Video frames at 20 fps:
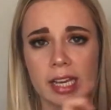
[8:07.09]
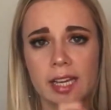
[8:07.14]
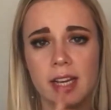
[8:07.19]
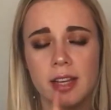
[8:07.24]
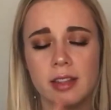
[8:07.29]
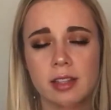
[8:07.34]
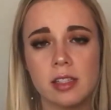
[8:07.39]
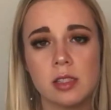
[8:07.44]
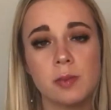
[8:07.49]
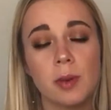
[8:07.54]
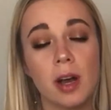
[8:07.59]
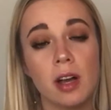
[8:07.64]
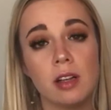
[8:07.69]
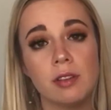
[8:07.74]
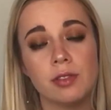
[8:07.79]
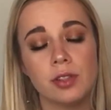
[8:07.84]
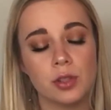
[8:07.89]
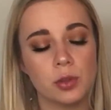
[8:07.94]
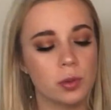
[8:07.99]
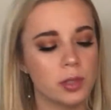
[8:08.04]
I got this
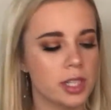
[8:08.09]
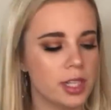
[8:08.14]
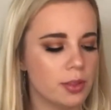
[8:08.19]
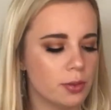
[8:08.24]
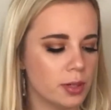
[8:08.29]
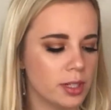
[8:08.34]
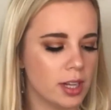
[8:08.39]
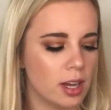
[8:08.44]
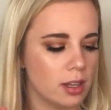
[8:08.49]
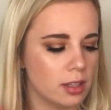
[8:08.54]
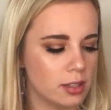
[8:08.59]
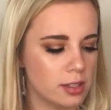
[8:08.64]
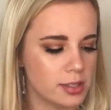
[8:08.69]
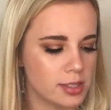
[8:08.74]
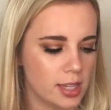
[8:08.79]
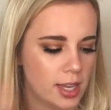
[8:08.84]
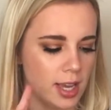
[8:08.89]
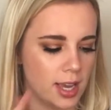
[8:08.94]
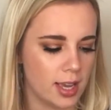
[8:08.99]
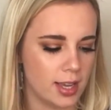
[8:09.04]
palette for $23
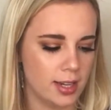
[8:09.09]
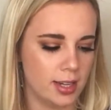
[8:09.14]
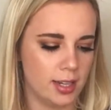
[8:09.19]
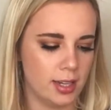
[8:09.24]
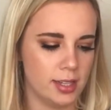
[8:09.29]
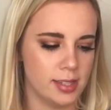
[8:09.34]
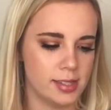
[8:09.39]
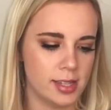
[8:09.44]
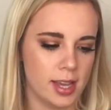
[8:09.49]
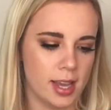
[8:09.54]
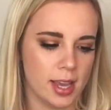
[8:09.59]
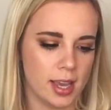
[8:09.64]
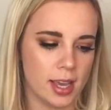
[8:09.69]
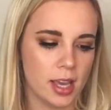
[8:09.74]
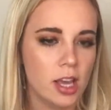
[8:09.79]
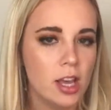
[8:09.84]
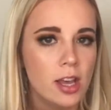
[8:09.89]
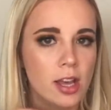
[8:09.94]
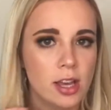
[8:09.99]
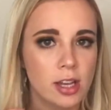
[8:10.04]
and it is a
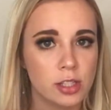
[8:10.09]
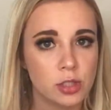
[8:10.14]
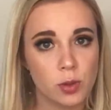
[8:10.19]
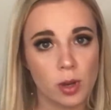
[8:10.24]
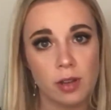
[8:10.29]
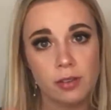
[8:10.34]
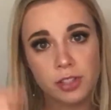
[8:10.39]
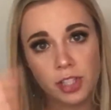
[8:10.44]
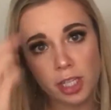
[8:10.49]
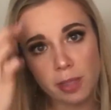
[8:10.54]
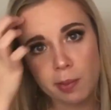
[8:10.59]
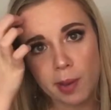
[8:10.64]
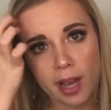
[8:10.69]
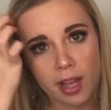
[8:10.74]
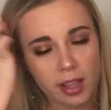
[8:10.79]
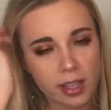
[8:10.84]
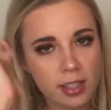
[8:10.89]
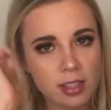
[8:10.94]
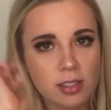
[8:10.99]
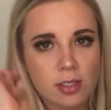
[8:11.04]
12 shade
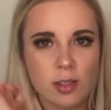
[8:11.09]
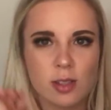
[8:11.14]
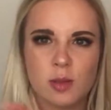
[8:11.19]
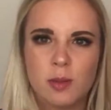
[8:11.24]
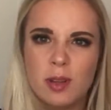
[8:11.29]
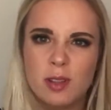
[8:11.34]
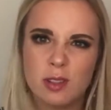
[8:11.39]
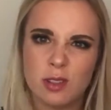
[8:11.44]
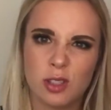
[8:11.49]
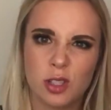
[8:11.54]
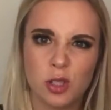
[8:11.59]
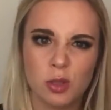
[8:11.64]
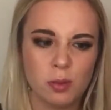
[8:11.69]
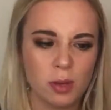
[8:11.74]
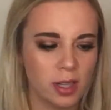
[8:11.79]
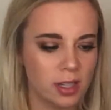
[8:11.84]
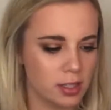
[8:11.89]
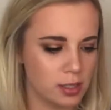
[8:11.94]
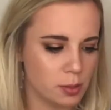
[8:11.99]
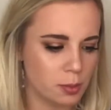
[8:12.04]
palette, so it's about $2
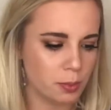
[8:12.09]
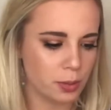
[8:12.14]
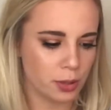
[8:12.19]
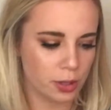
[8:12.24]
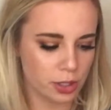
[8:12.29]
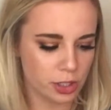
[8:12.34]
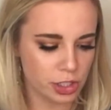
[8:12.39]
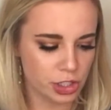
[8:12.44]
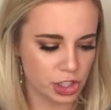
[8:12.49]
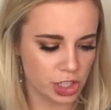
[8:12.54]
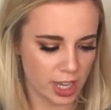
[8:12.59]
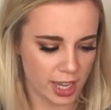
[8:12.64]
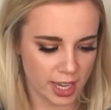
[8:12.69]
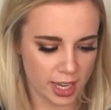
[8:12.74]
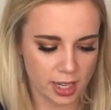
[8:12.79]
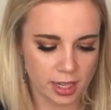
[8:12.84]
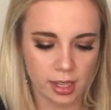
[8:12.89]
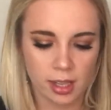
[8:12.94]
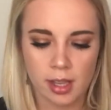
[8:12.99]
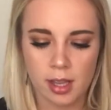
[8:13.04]
per
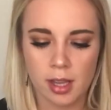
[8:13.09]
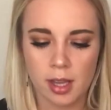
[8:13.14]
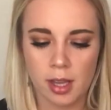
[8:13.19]
shade,